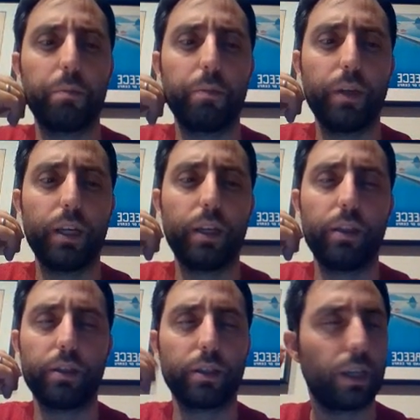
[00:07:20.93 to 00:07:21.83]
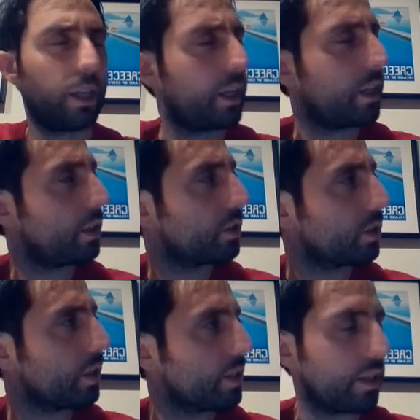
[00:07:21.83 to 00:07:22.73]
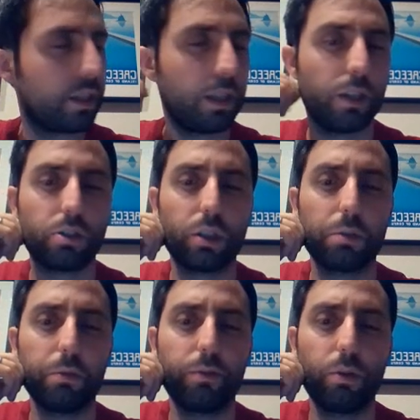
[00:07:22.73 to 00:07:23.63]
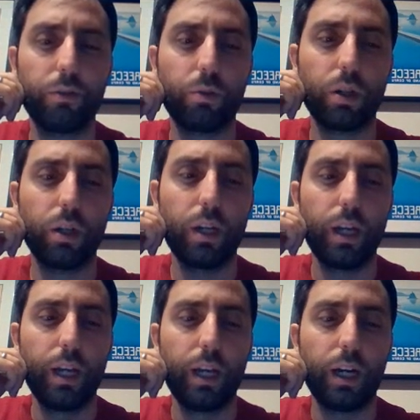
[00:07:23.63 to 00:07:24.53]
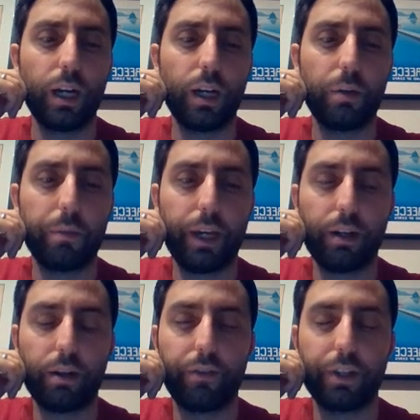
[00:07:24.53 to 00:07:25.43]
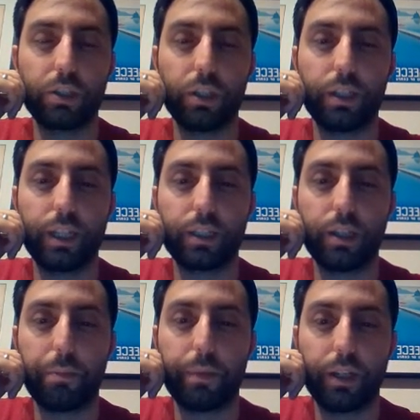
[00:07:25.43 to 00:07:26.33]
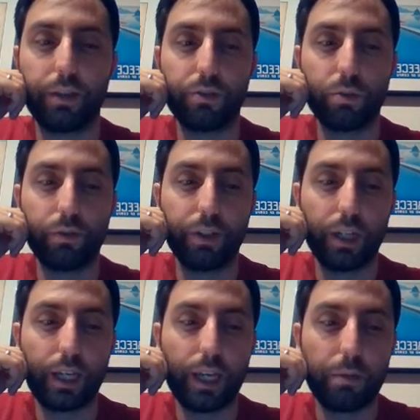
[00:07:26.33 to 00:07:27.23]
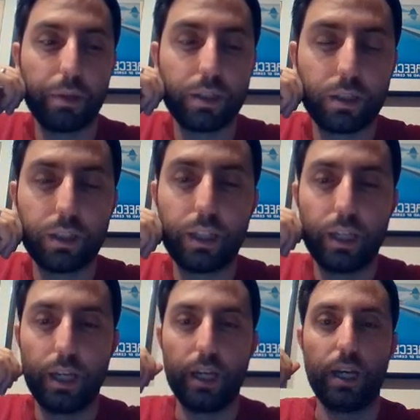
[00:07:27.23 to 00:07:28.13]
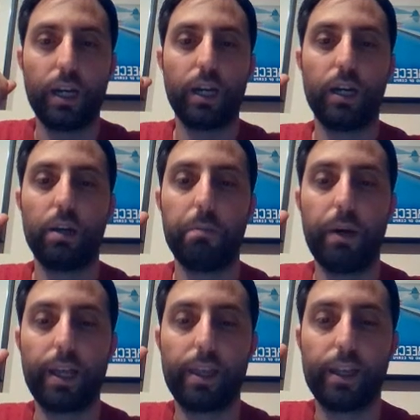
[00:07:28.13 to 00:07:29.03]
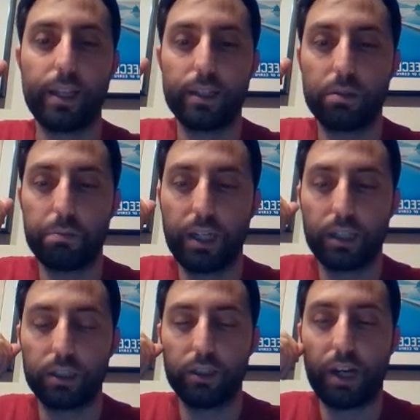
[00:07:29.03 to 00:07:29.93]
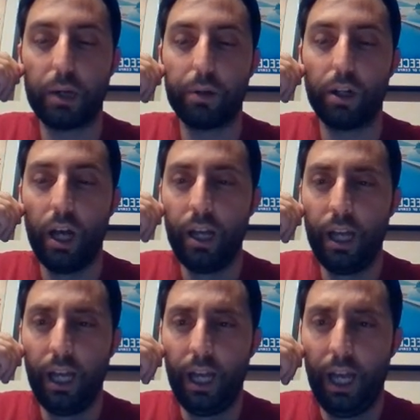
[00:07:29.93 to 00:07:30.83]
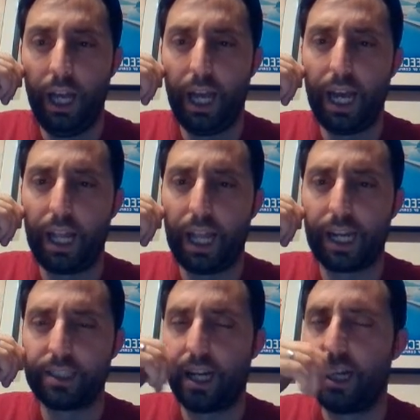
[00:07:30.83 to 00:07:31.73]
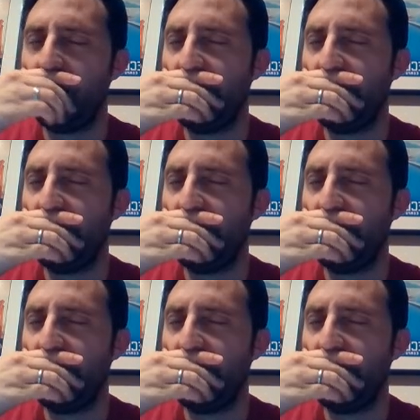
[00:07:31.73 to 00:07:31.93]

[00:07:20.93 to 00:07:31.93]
in this Gideon, just as an indestructible 4/4, that eventually ticks up and gives you a Vindicate, basically. I think that's potentially viable. And like I said,